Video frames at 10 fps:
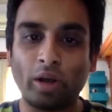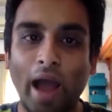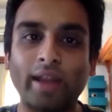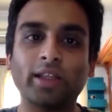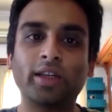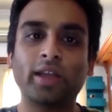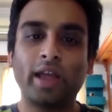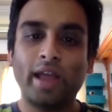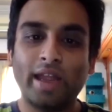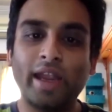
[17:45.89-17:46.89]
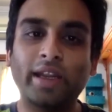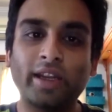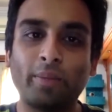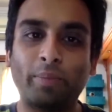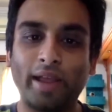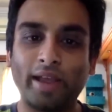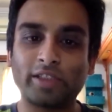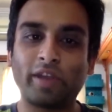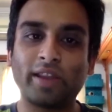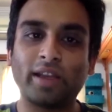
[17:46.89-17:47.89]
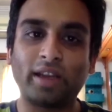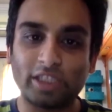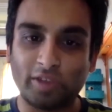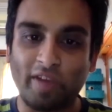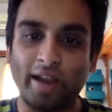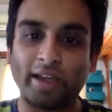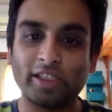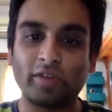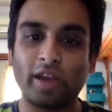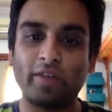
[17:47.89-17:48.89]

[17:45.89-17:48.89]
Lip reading: I rather eat in a place where the trust factor is very,